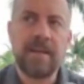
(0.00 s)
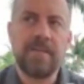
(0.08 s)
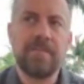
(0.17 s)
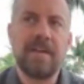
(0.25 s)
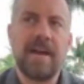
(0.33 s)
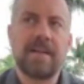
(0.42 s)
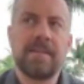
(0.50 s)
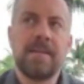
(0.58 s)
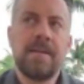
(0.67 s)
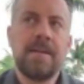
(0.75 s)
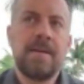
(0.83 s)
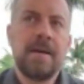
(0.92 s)
In fact,
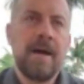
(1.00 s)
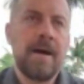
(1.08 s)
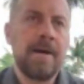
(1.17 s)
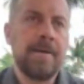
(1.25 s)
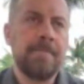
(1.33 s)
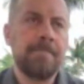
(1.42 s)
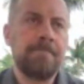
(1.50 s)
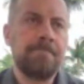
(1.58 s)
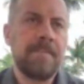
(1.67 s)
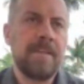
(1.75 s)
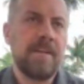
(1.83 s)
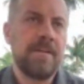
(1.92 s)

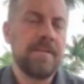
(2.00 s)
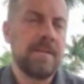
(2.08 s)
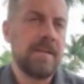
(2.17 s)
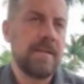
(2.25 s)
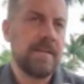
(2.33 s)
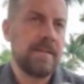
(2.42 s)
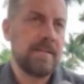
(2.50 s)
the